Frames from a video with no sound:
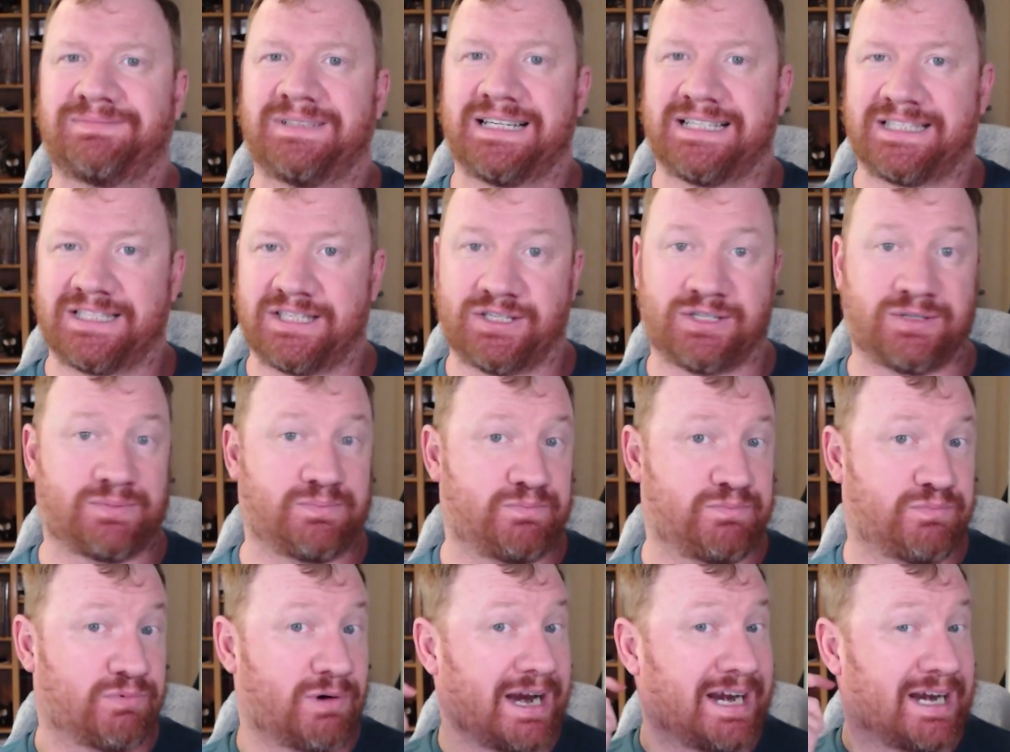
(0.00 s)
it's
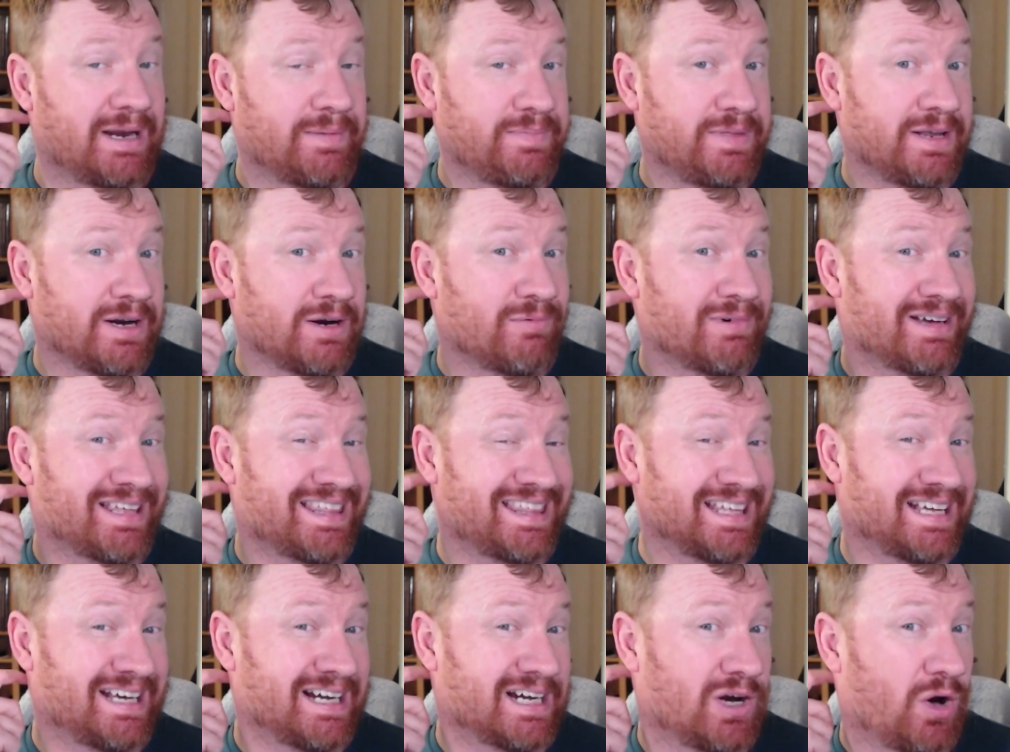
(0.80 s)
right up there
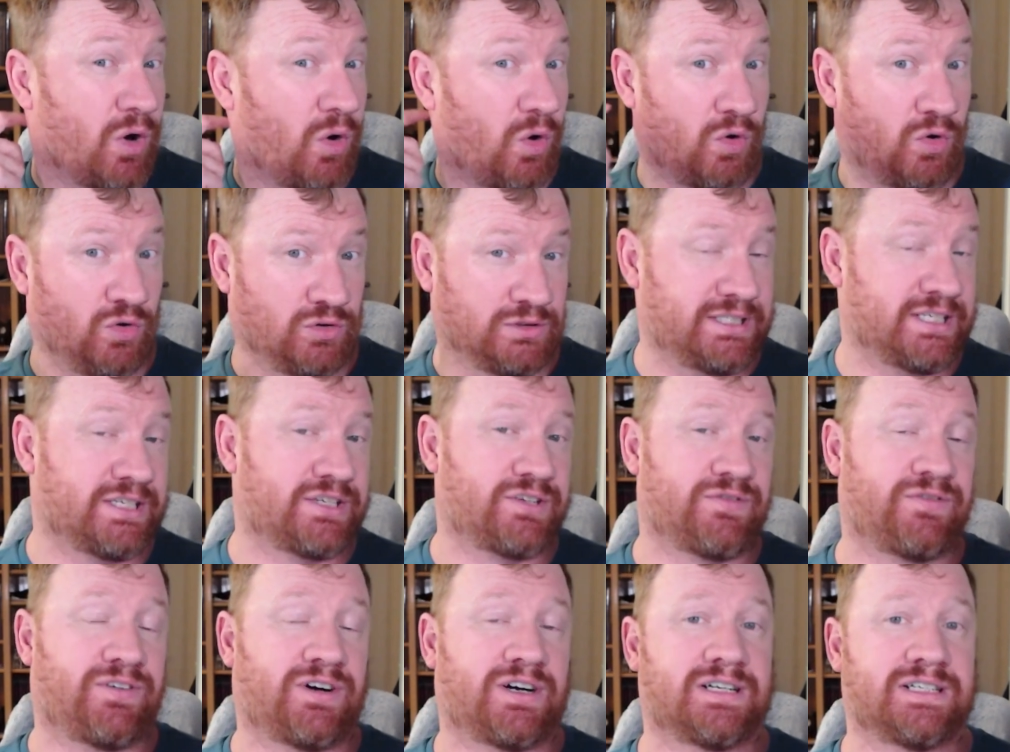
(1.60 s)
with occult
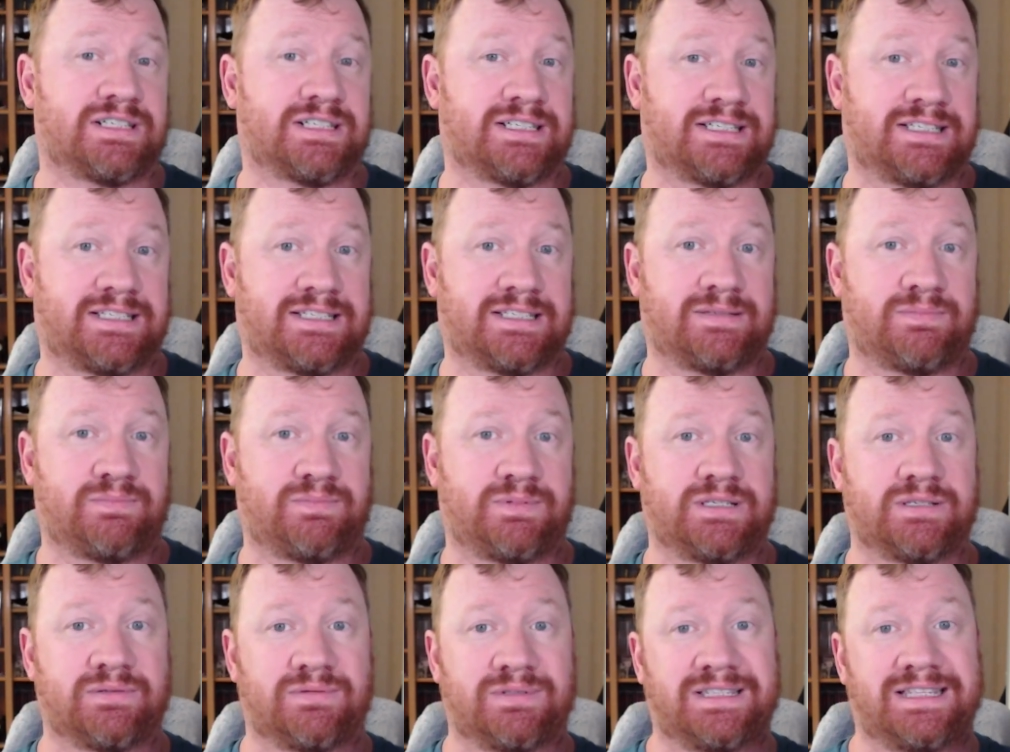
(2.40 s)
as far as
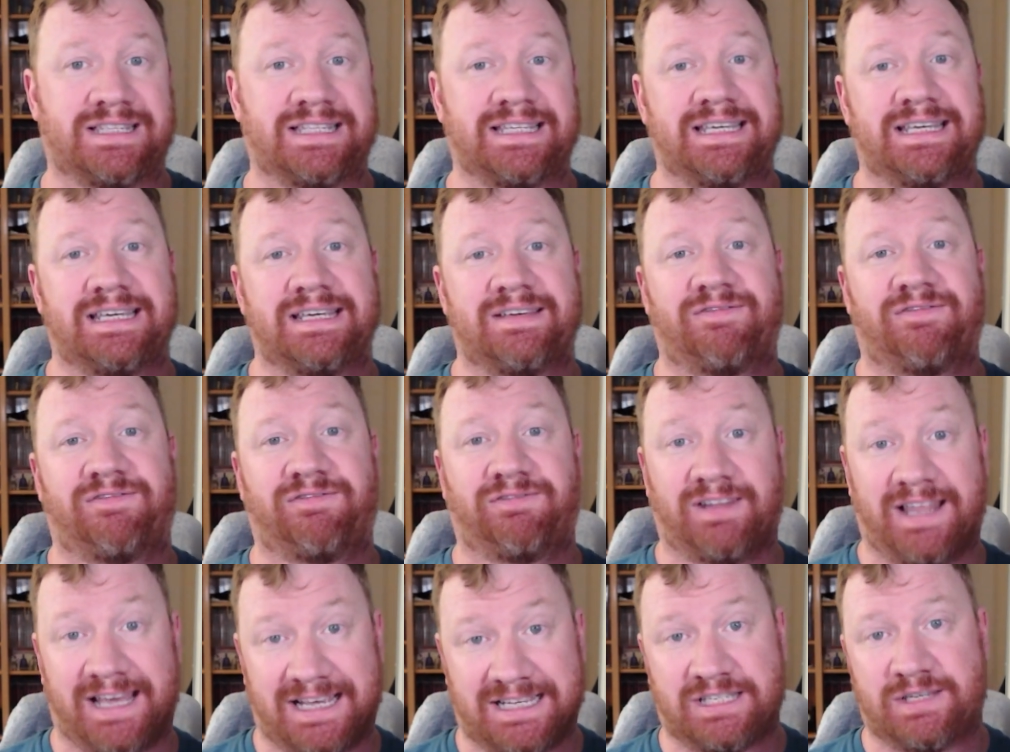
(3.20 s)
the
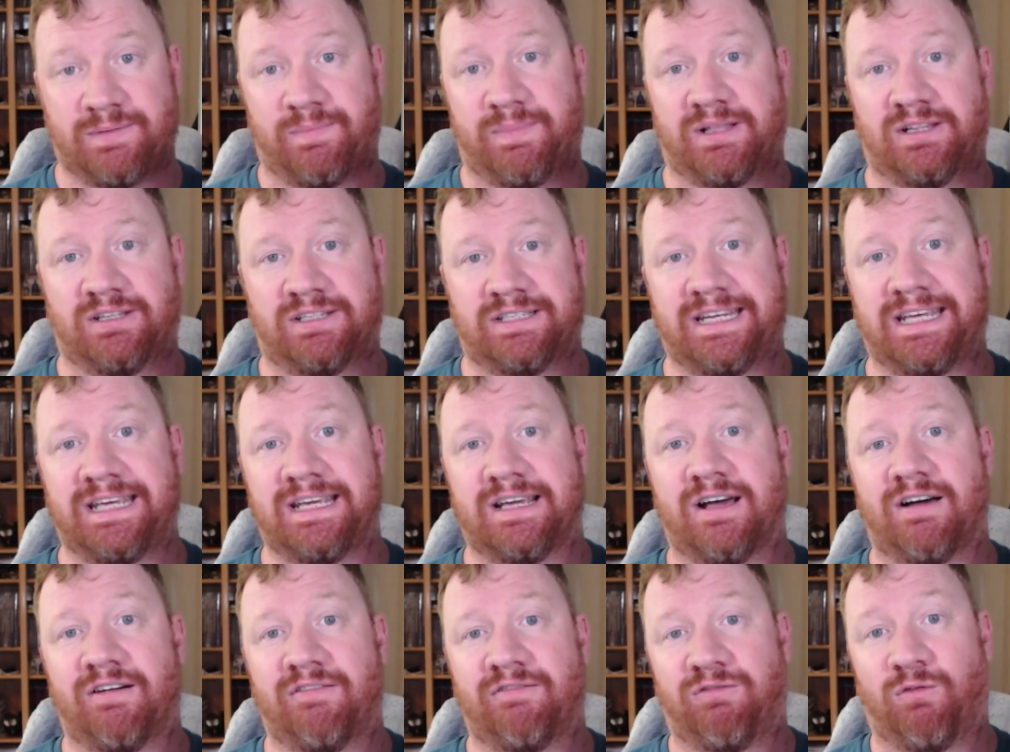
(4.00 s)

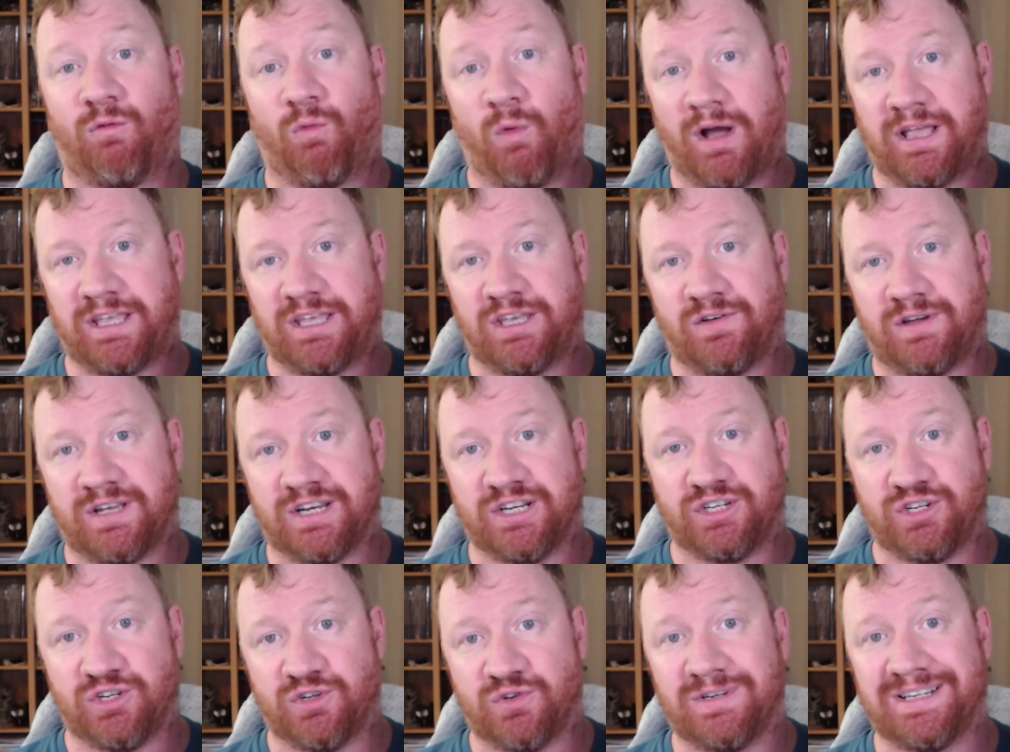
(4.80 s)
flexibility of what you
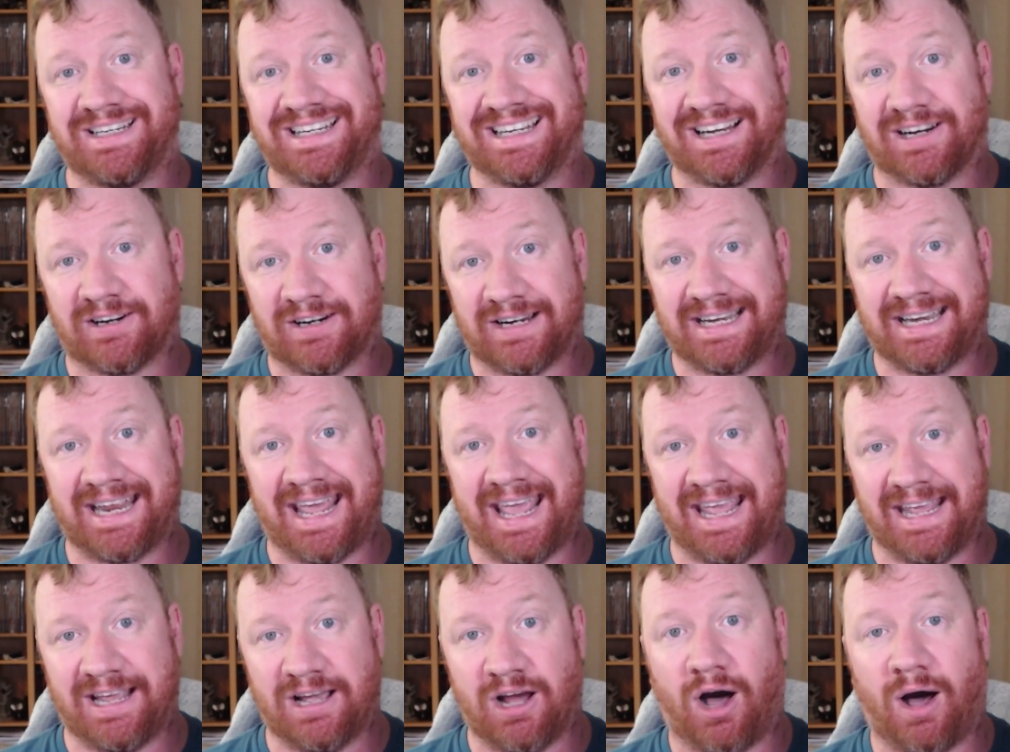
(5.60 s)
can do during
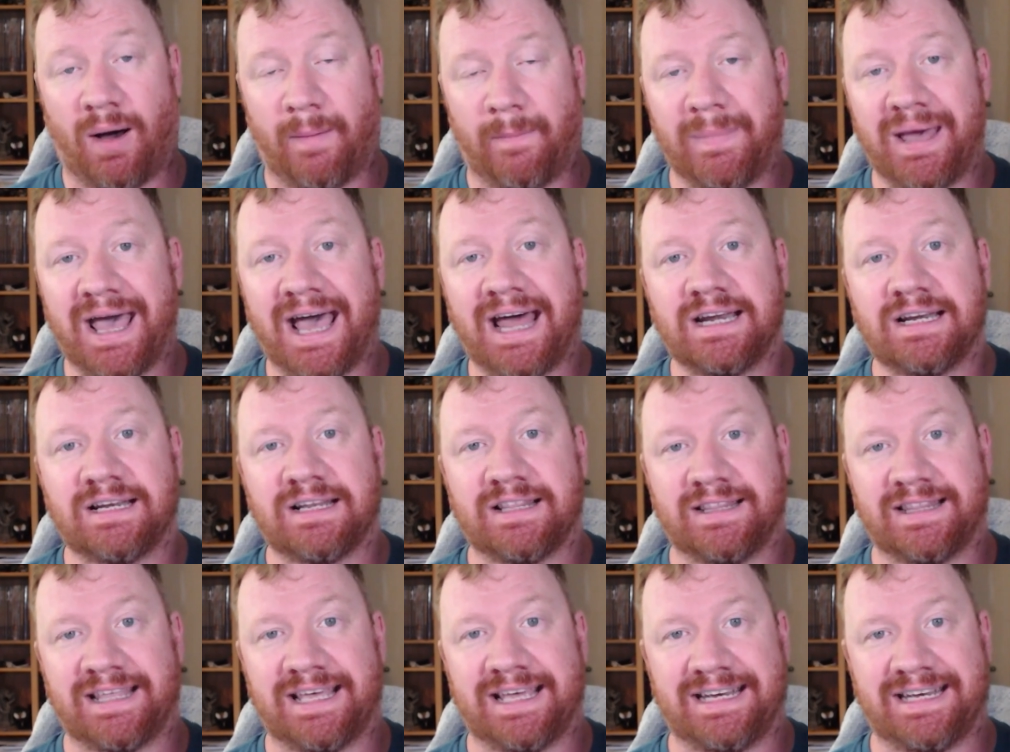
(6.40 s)
a
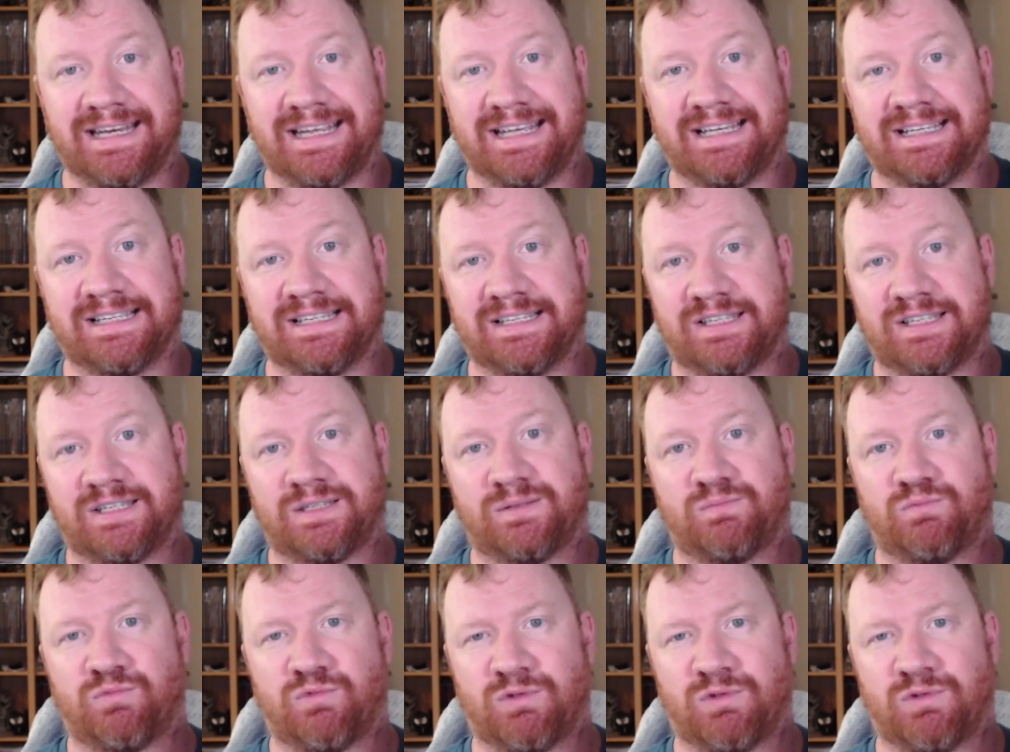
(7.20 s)
combat that is